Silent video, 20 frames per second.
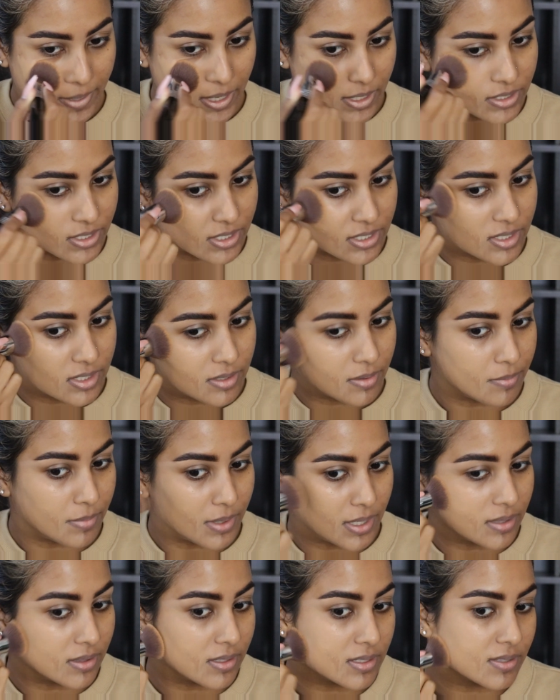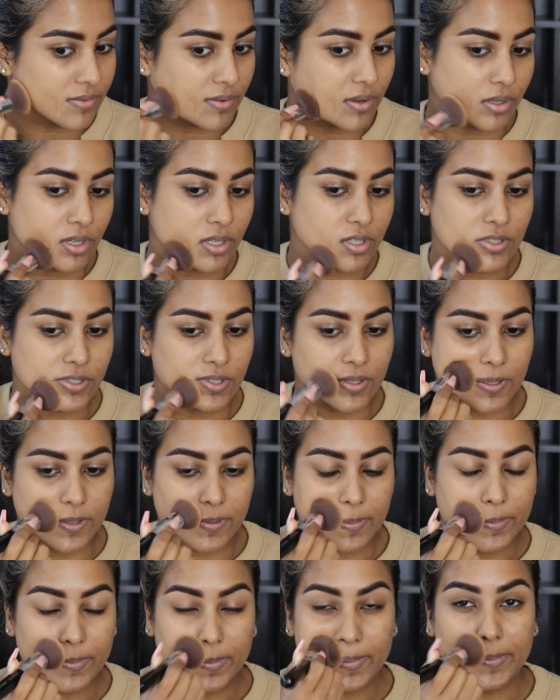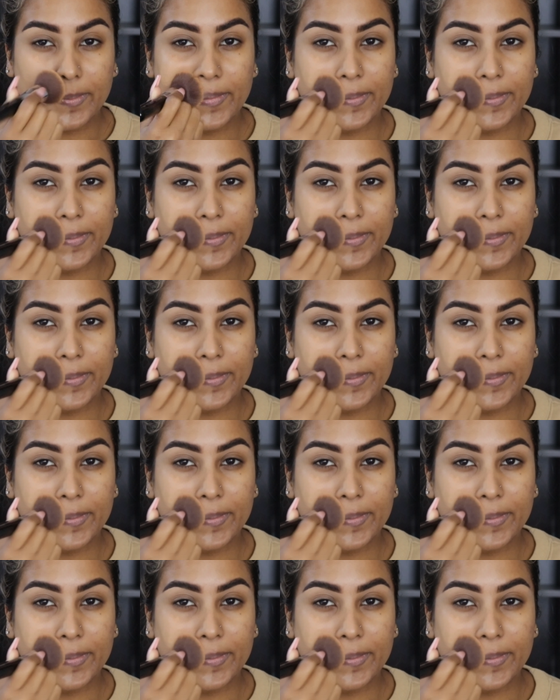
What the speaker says: and just blend this foundation in.